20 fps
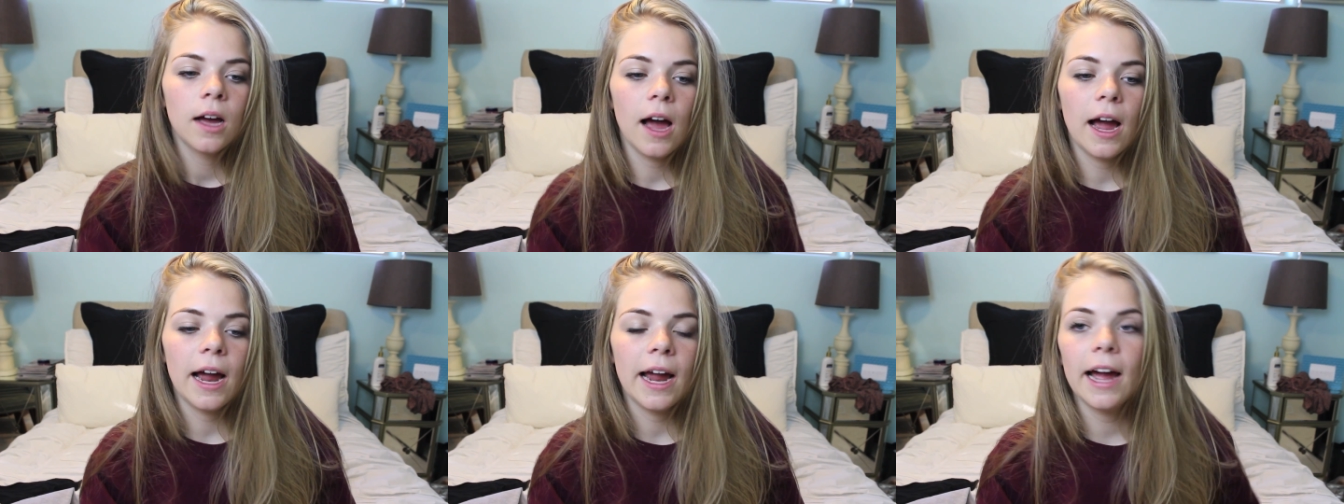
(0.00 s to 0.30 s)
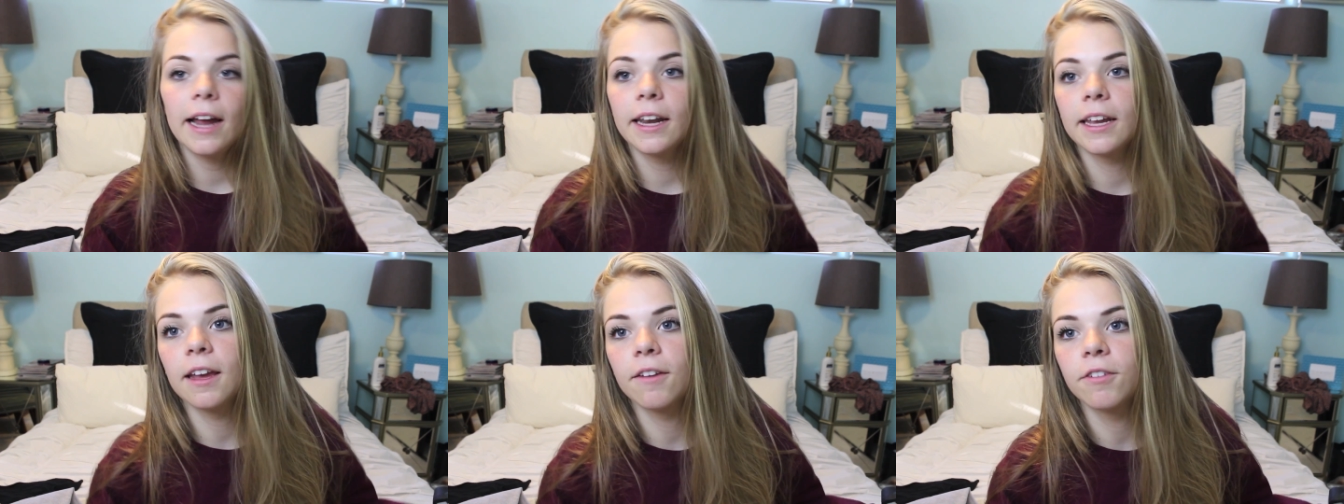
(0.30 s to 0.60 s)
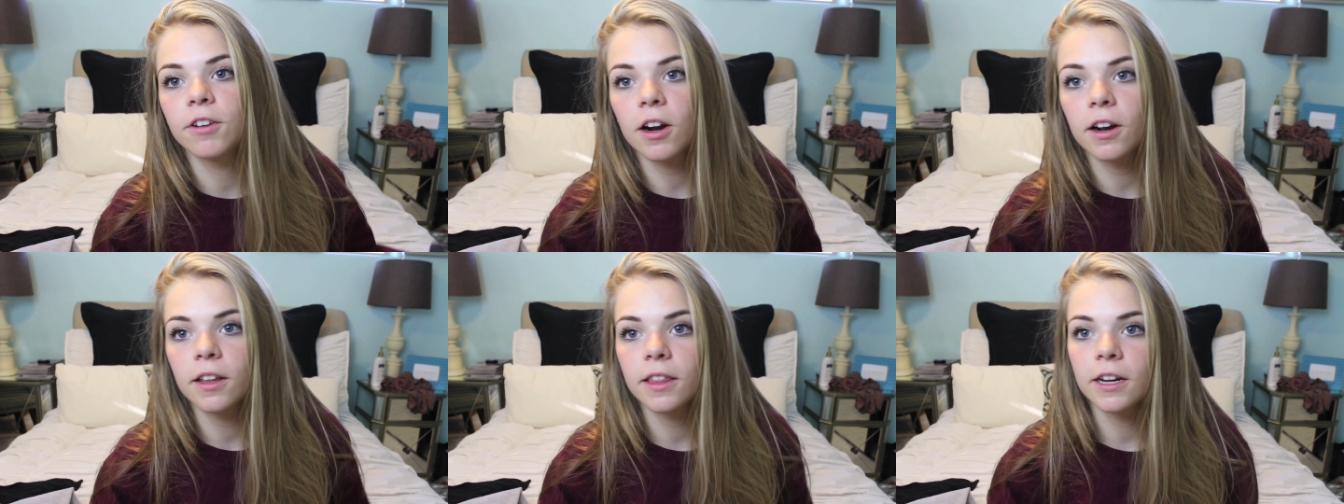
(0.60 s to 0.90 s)
I had a
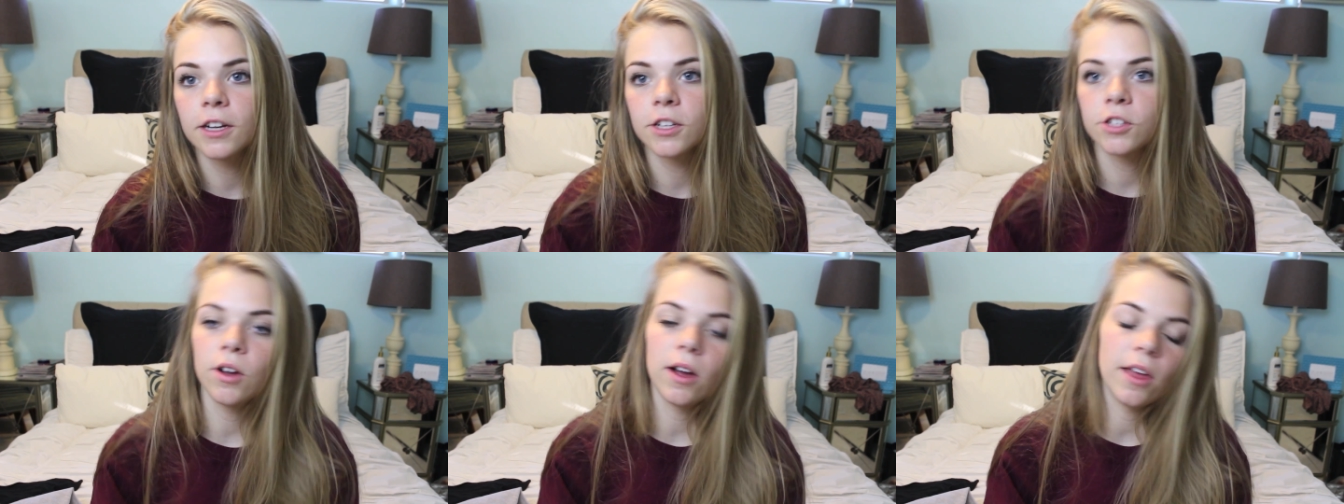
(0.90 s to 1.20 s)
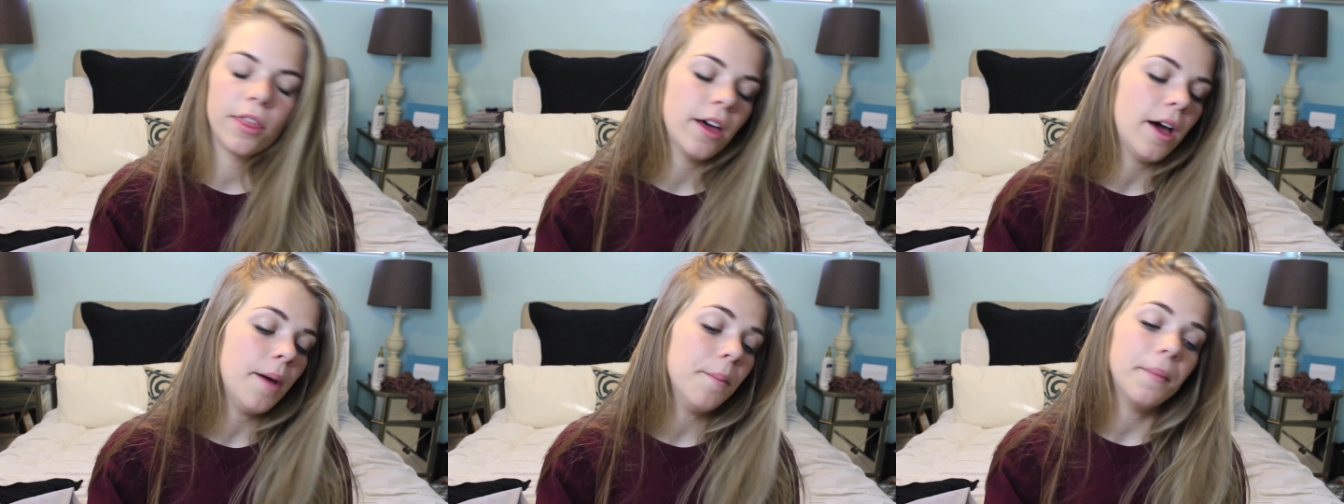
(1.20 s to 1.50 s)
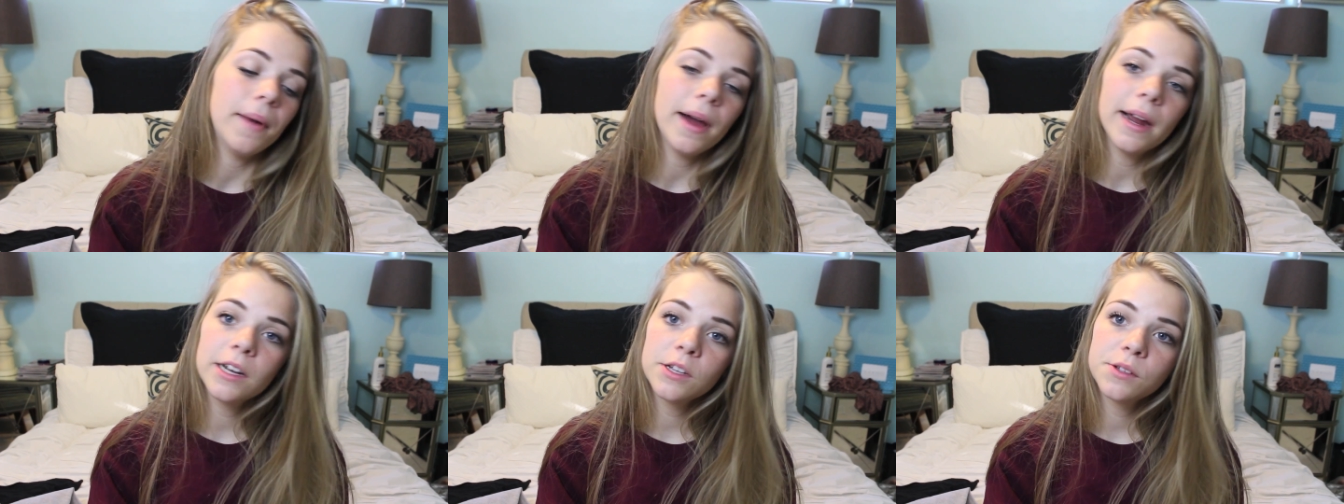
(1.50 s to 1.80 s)
gift card there so I
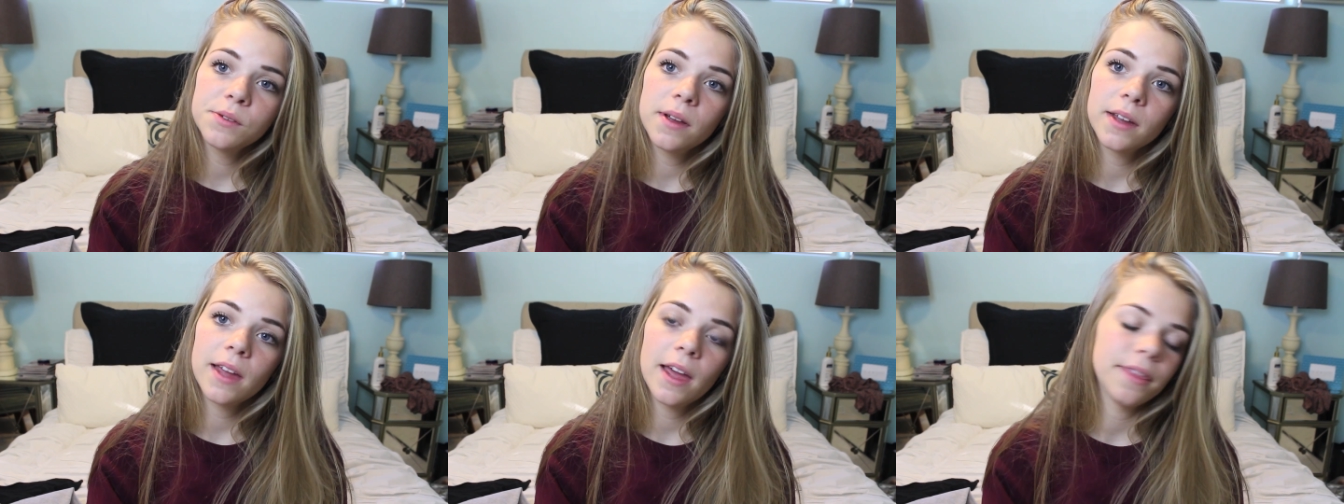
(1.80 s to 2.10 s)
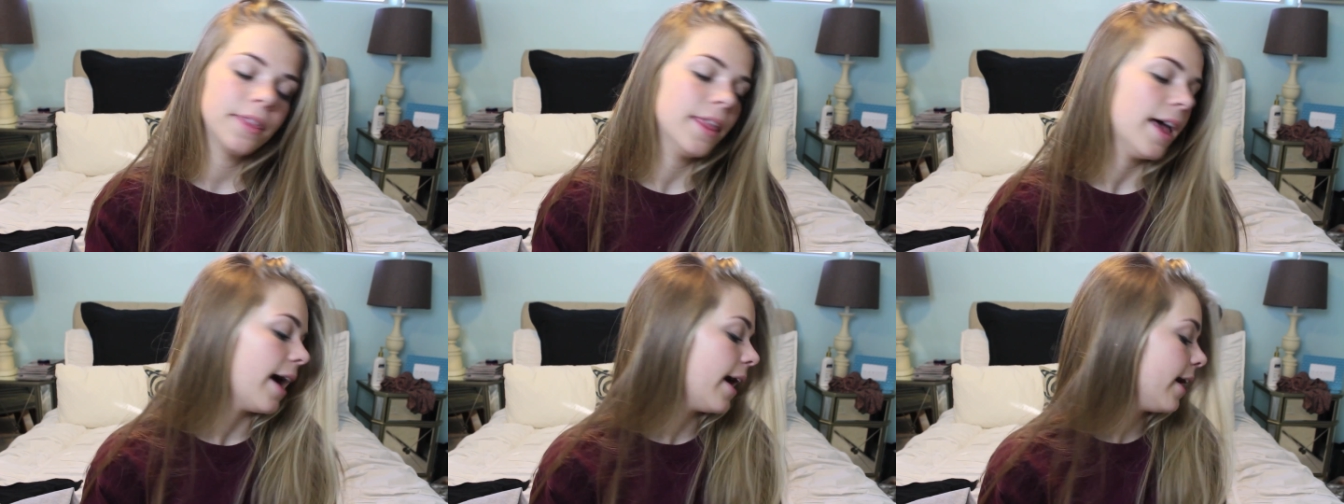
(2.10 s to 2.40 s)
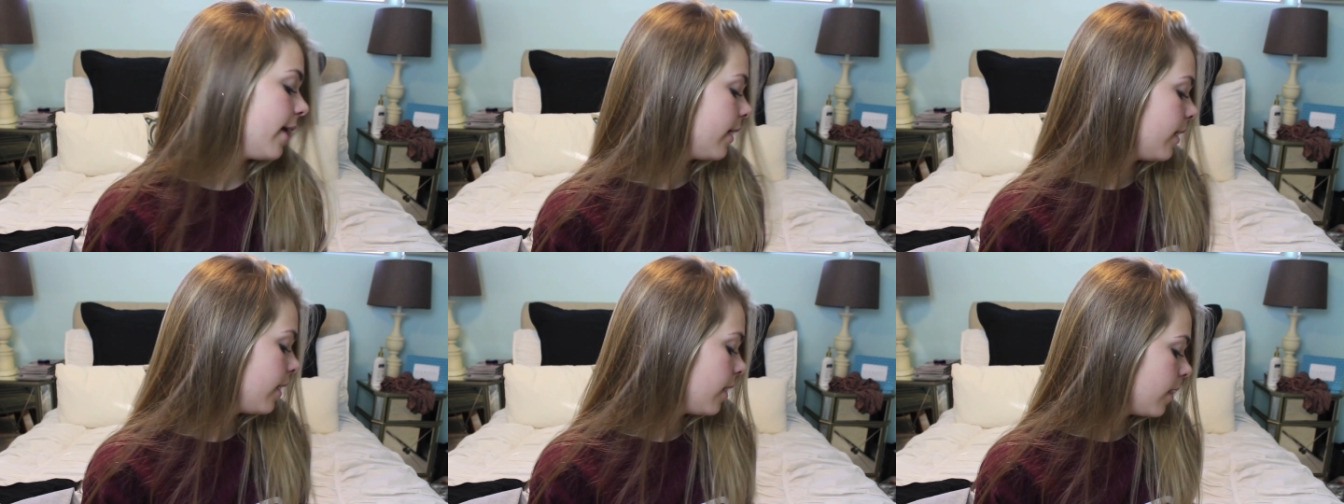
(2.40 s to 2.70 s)
thought might as well get
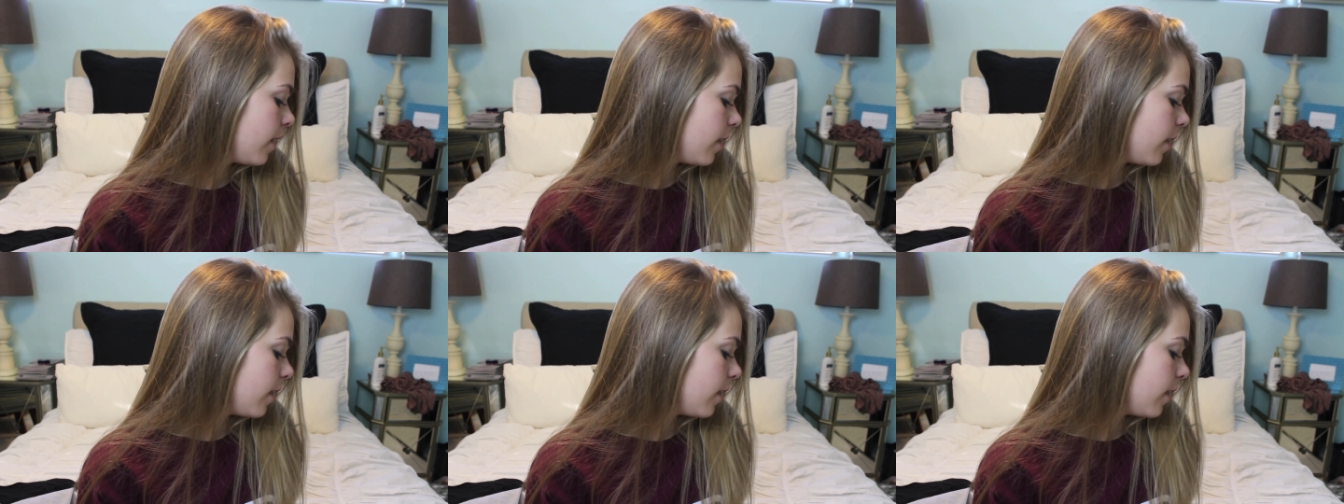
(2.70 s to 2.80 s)
that.